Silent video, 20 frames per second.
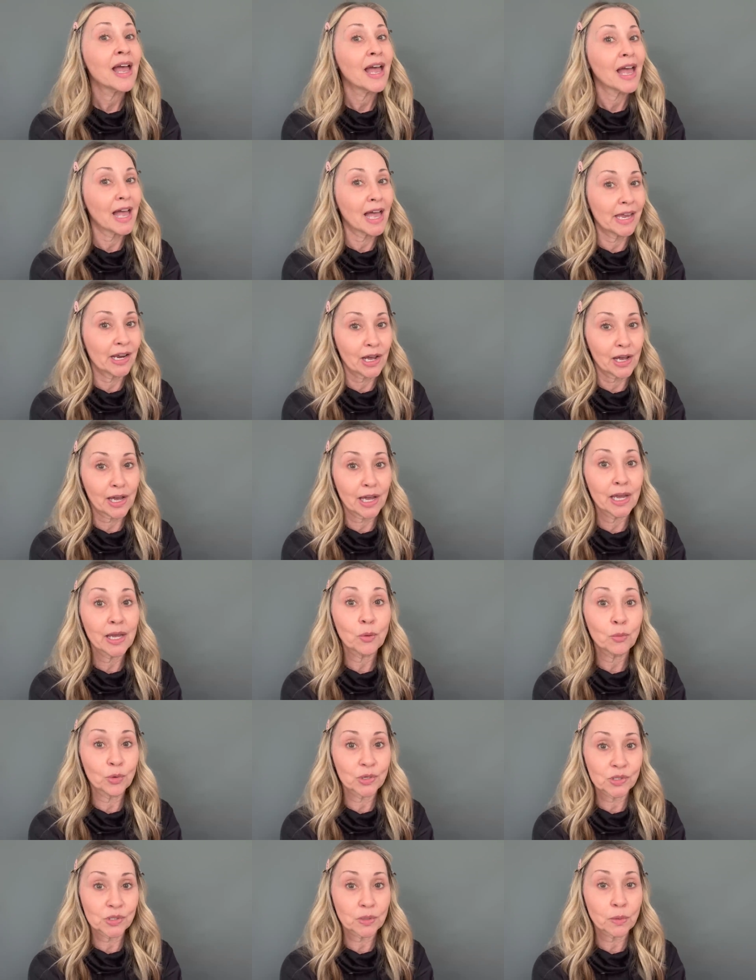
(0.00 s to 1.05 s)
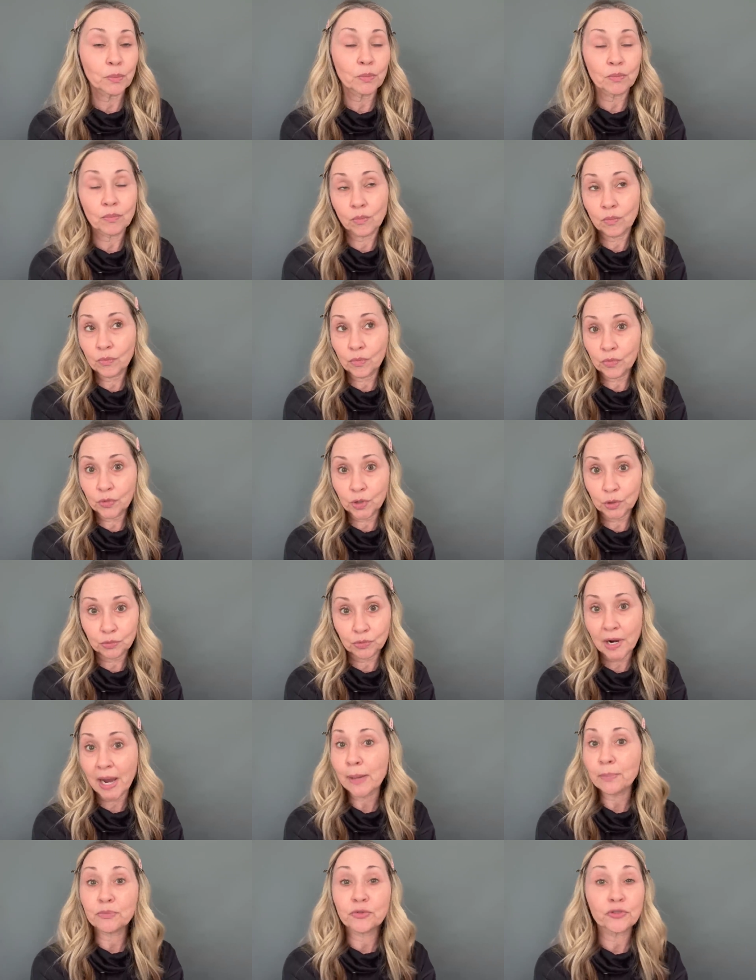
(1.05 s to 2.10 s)
and I was the
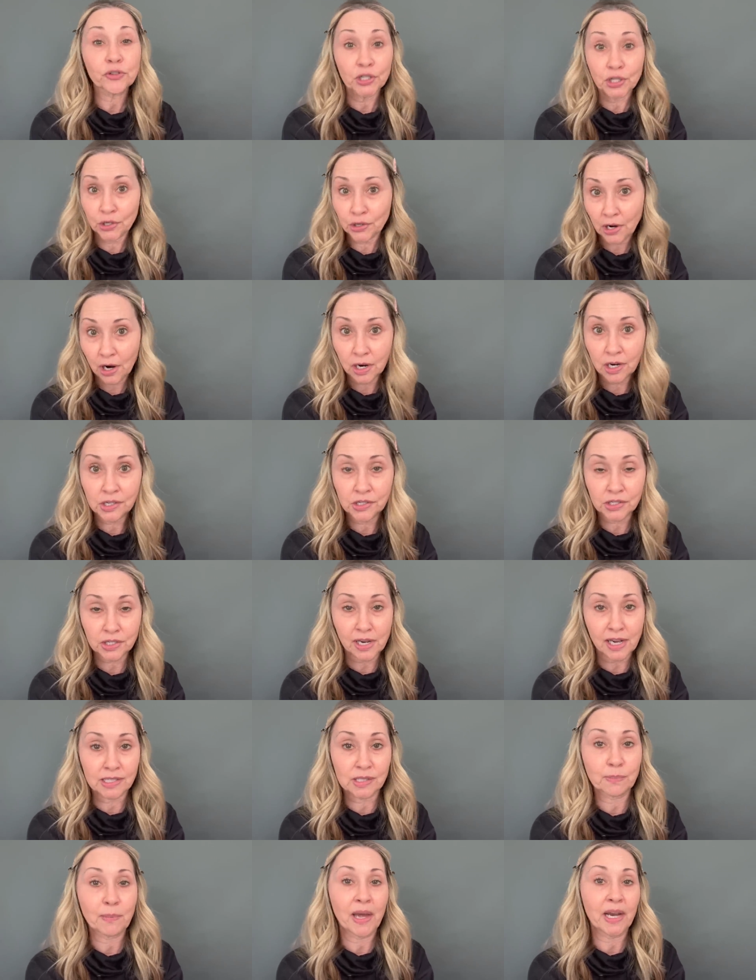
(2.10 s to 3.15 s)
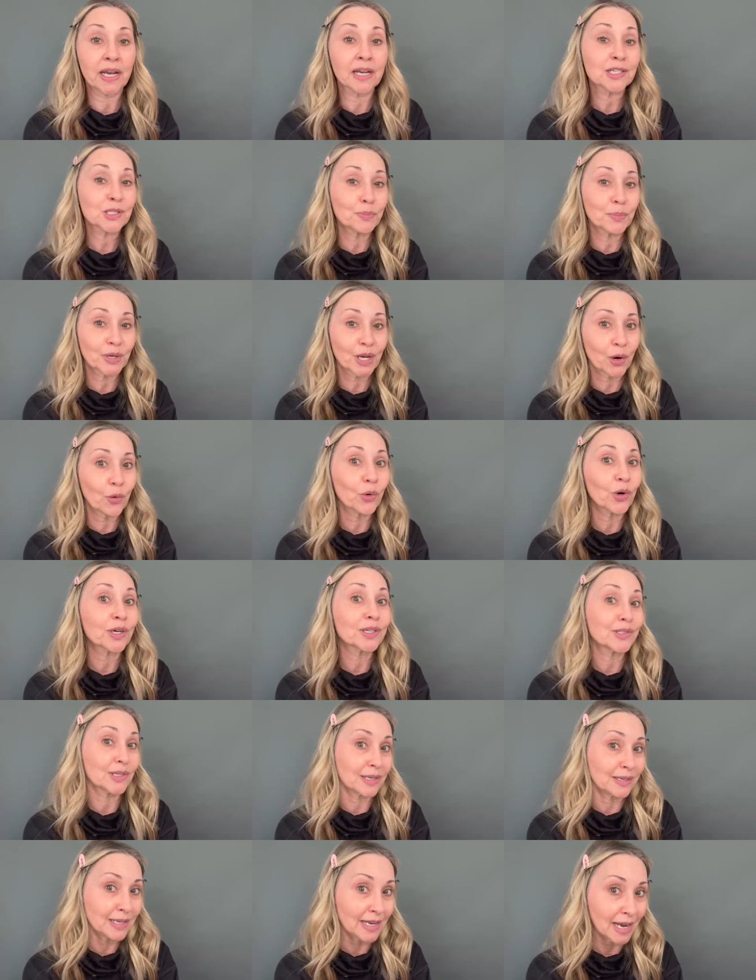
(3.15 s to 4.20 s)
rep for NARS Cosmetics, but I
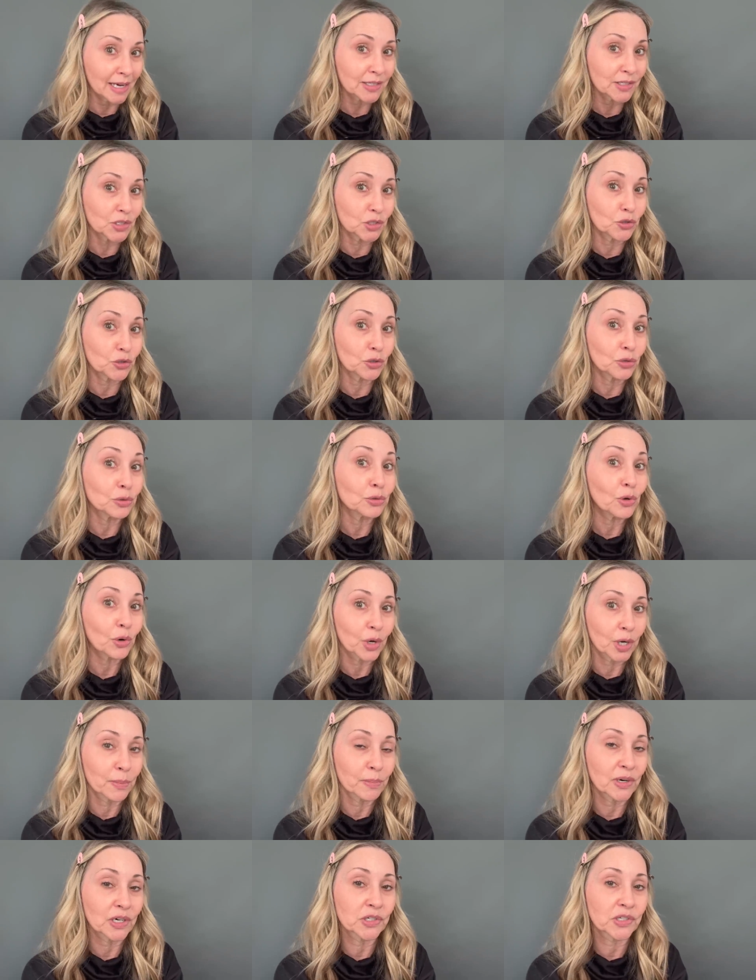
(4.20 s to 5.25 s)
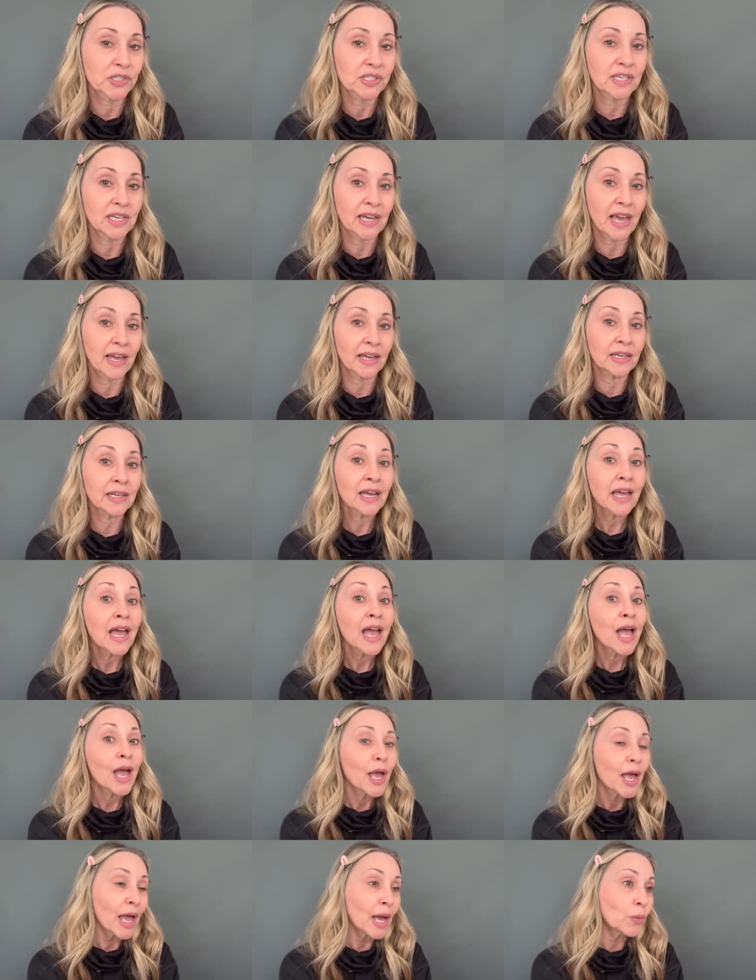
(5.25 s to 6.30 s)
worked next to Laura Mercier
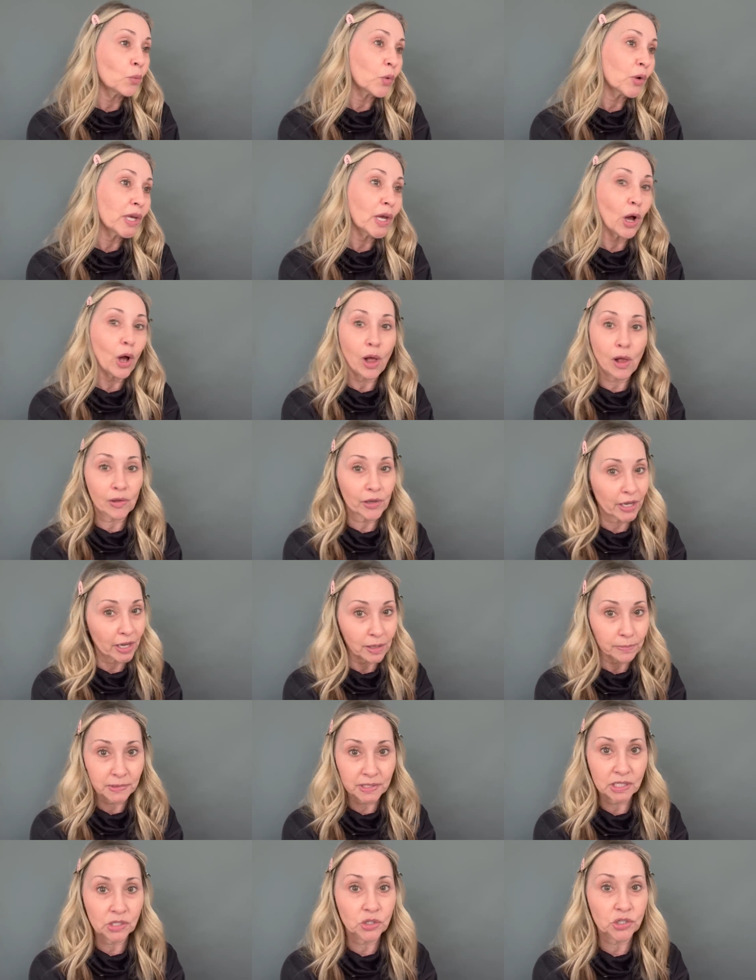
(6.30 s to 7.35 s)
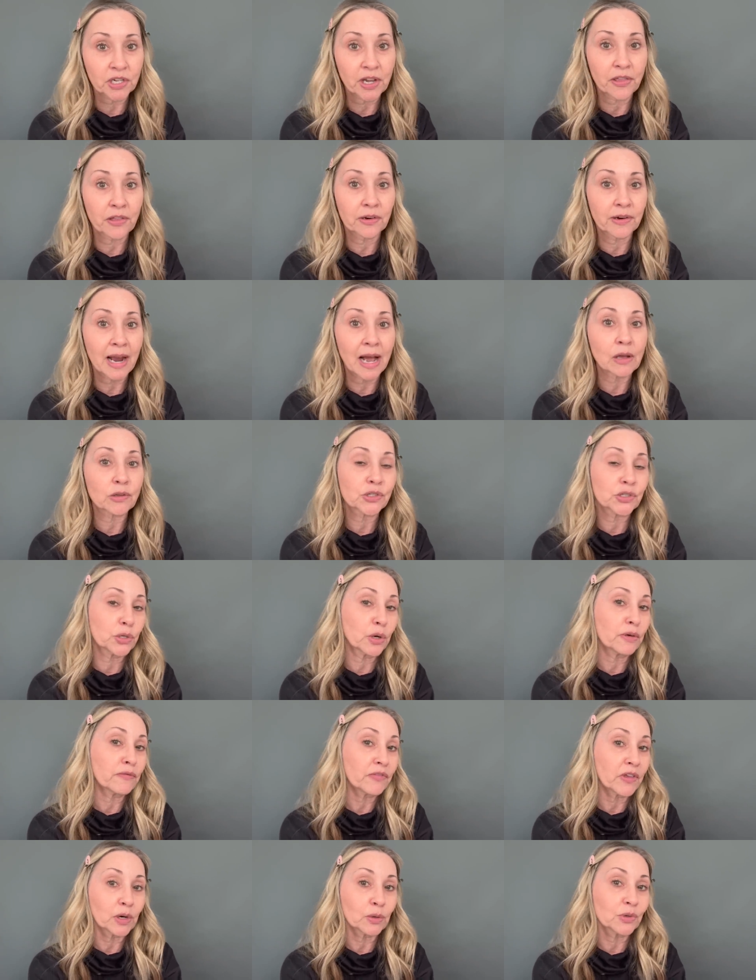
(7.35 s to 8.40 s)
and we all helped each other out. So
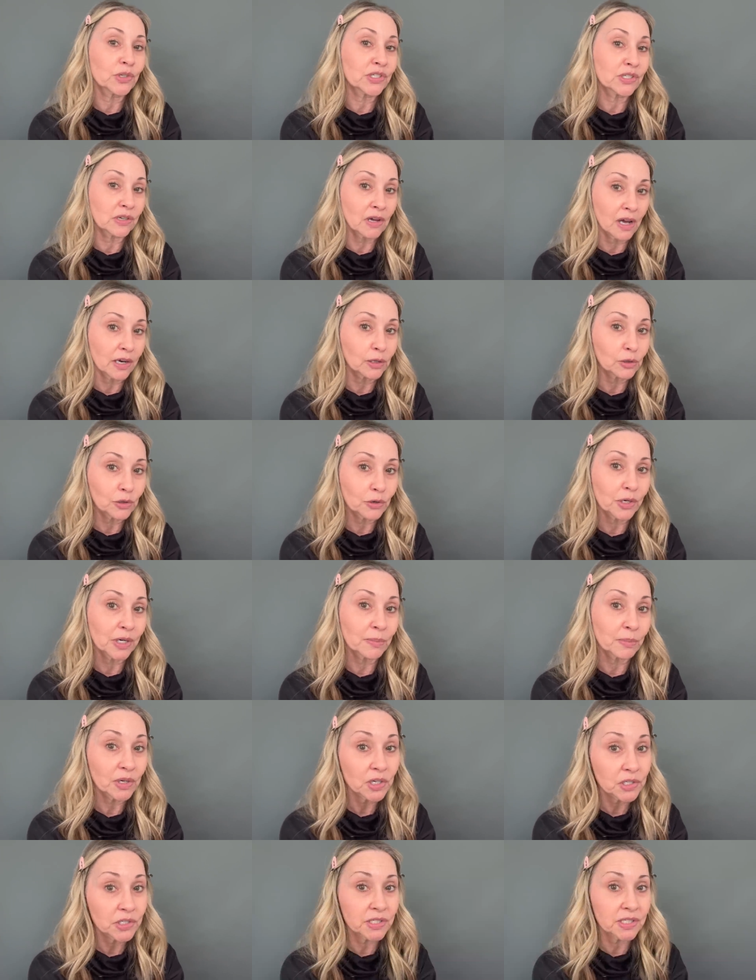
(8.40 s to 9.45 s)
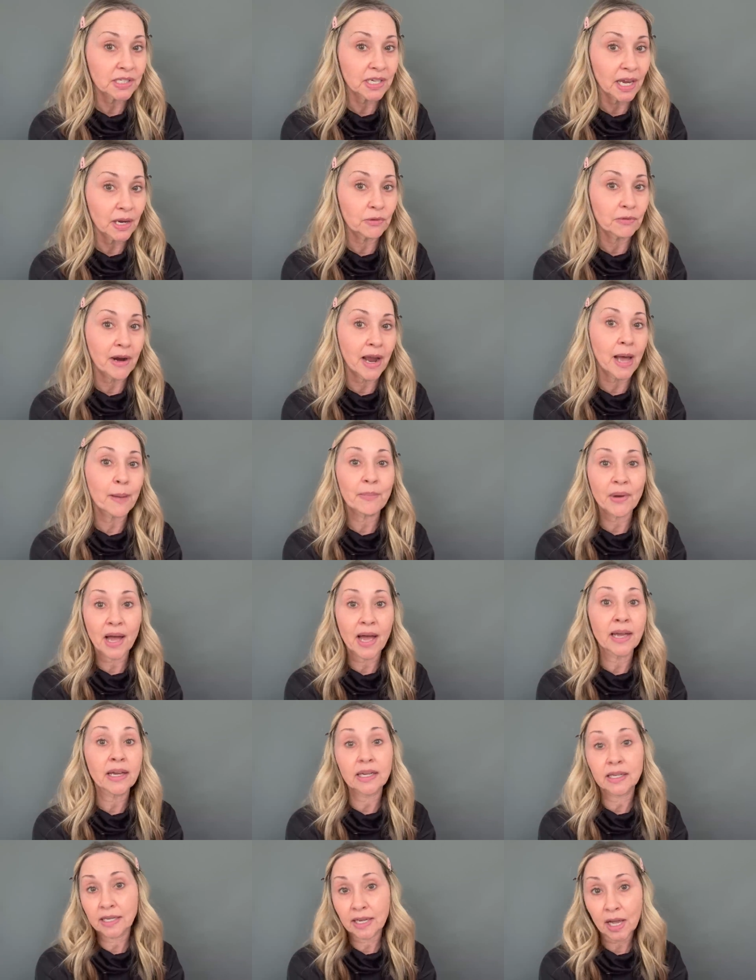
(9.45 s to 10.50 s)
if there was not a Laura Mercier rep, I
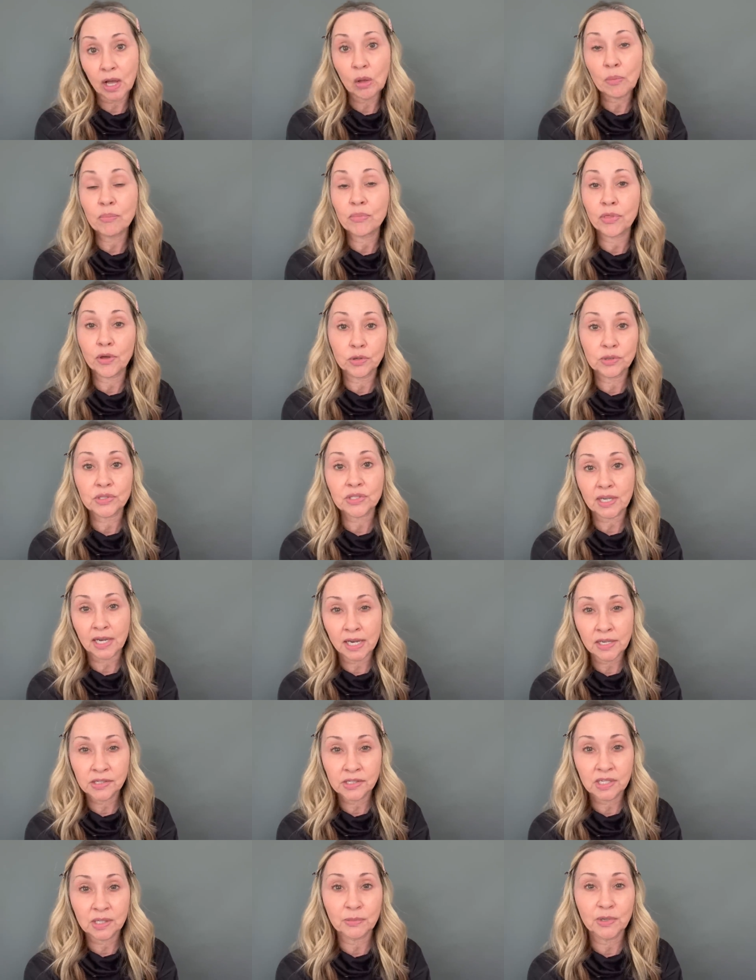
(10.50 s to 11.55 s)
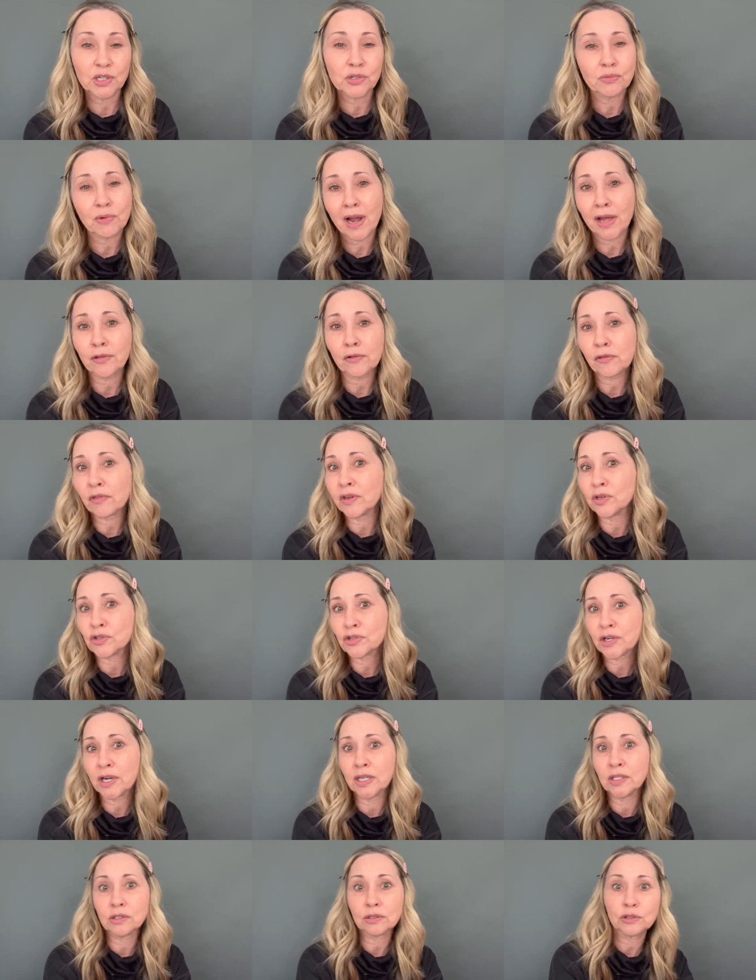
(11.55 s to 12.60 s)
could help those customers rather than
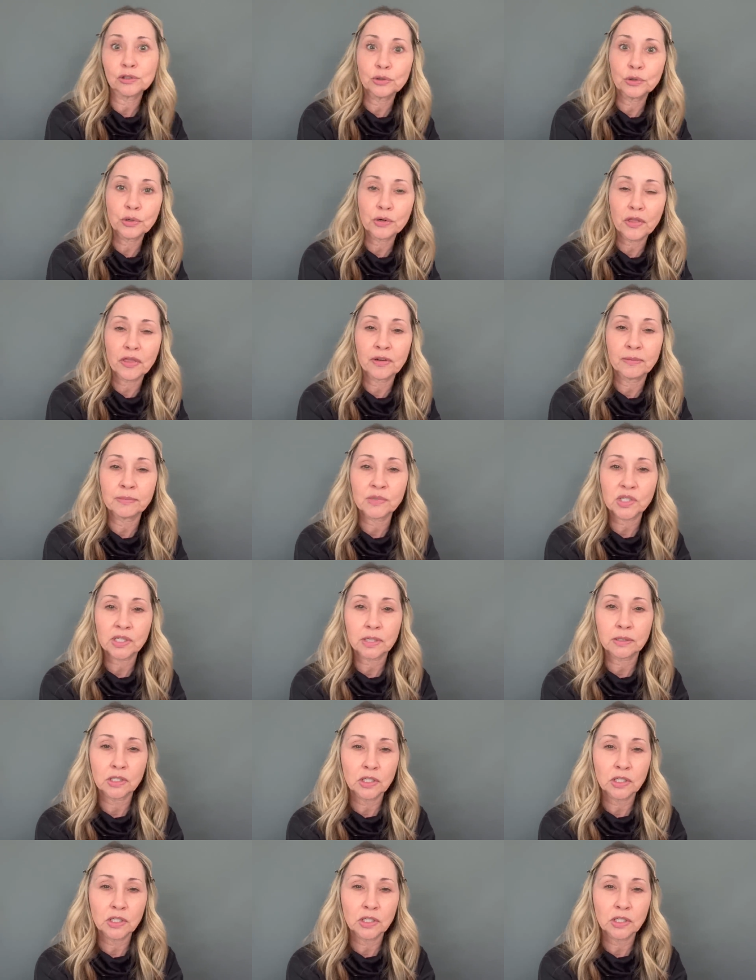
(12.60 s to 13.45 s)
trying to lure them to